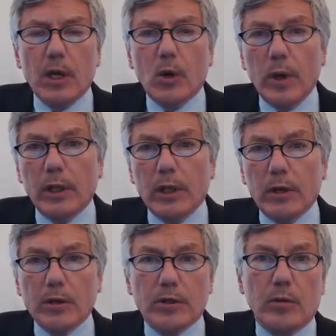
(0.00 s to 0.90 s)
Quickly
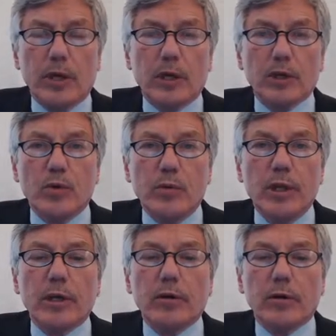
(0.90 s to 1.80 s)
also because we
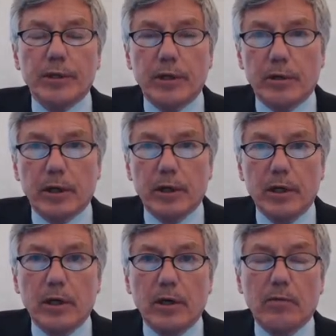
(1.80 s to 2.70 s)
meet the criteria
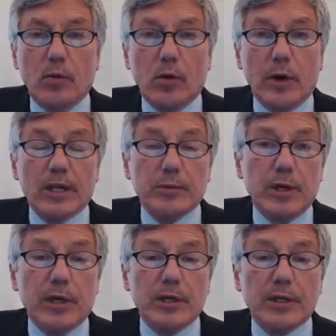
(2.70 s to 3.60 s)
for
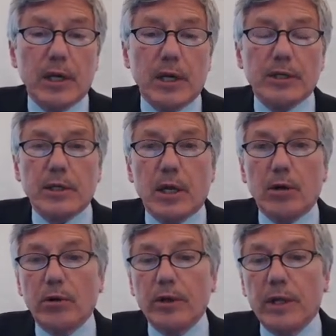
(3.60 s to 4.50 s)
expedited status, not
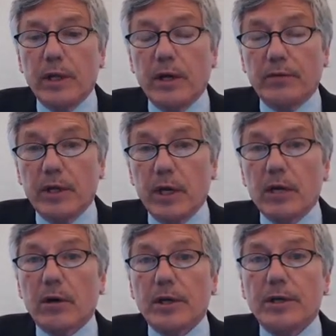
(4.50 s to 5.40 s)
only the FDA
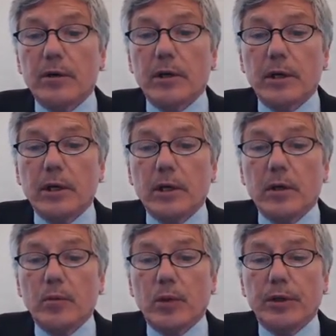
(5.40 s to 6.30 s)
criteria,
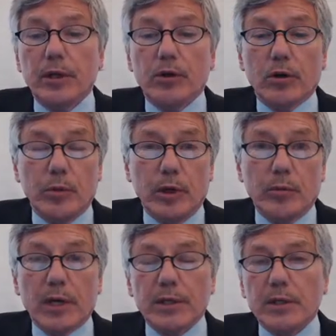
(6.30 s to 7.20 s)
but the European
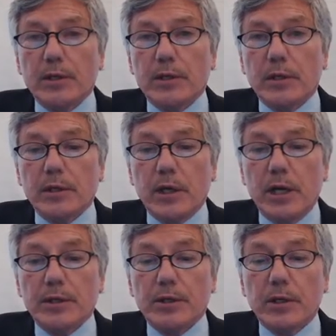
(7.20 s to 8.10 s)
Medicines
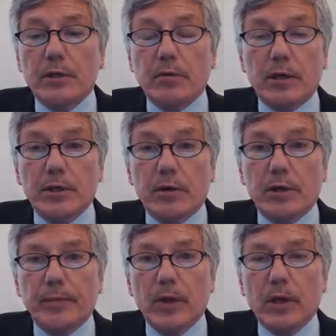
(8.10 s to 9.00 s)
Agency criteria.
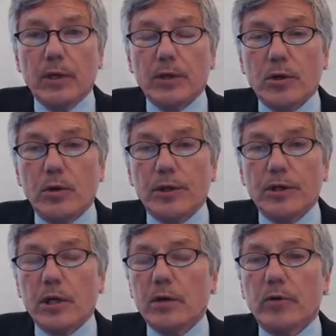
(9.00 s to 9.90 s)
So
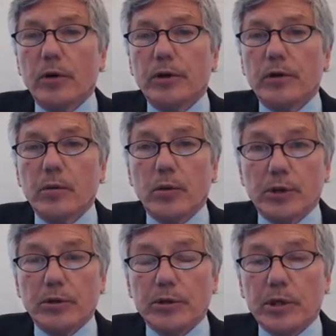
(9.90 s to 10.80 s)
instead of going to
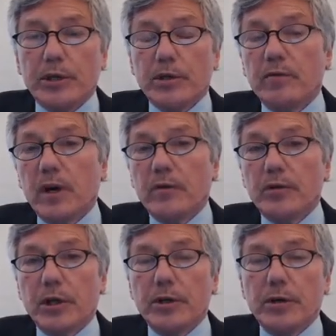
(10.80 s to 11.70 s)
commercialization in 5 or
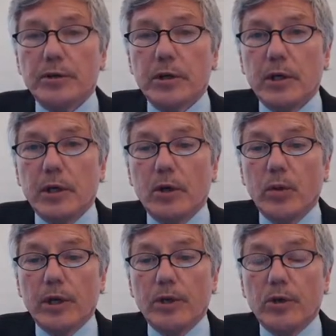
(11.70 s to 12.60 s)
10 years,
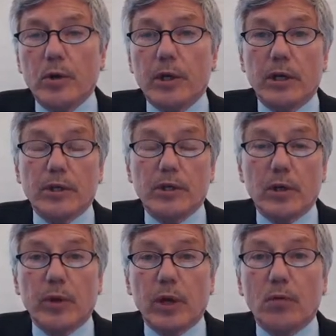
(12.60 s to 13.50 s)
we can do it in
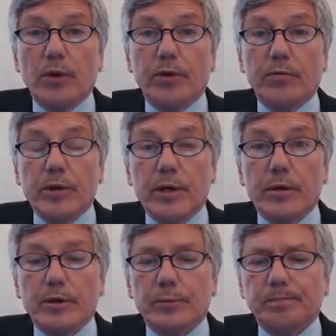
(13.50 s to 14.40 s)
something over 3 years.